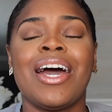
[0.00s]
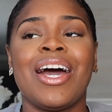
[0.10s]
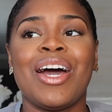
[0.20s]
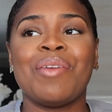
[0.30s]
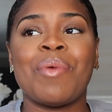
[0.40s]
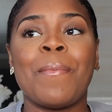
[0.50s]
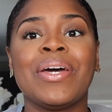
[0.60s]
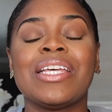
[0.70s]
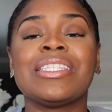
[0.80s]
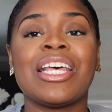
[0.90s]

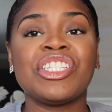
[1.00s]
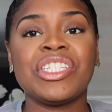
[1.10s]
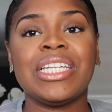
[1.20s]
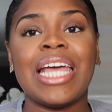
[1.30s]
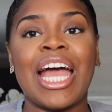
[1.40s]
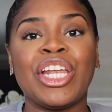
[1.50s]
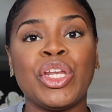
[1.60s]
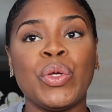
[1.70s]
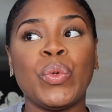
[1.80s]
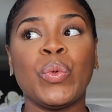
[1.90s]
But essentially, I
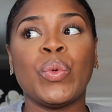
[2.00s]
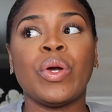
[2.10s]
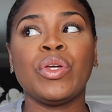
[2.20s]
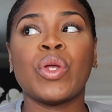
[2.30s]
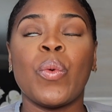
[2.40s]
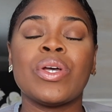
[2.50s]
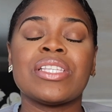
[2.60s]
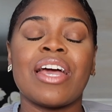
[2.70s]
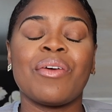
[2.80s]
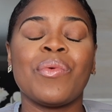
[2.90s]
knew,
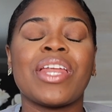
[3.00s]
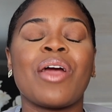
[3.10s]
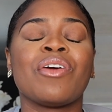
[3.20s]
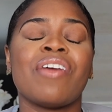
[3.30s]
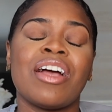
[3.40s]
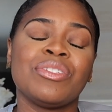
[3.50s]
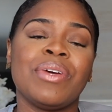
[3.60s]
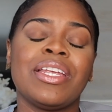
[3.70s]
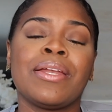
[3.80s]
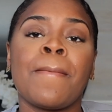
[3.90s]
when I
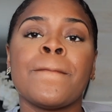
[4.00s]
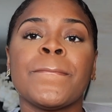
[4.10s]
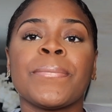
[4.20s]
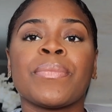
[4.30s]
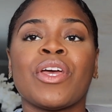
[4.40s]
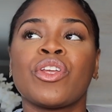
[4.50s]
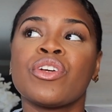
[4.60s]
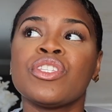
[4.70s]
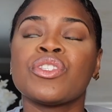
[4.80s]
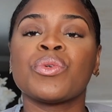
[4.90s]
graduated
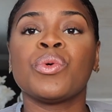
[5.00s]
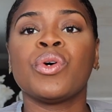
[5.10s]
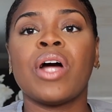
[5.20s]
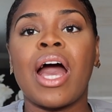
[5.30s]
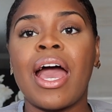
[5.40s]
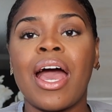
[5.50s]
nursing school,